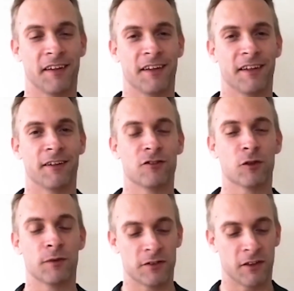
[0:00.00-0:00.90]
And so we
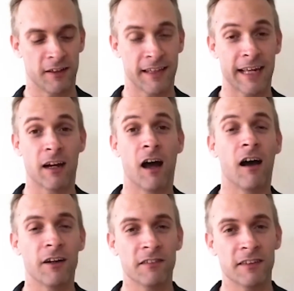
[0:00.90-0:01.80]
started that
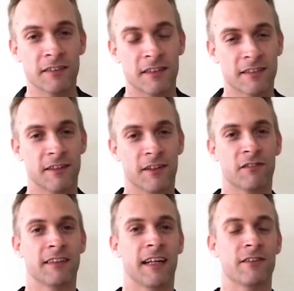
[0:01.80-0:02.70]
163
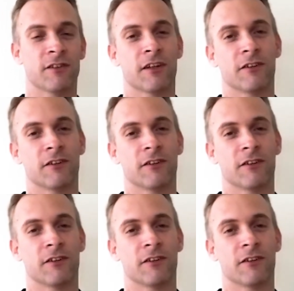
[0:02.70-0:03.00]
days ago.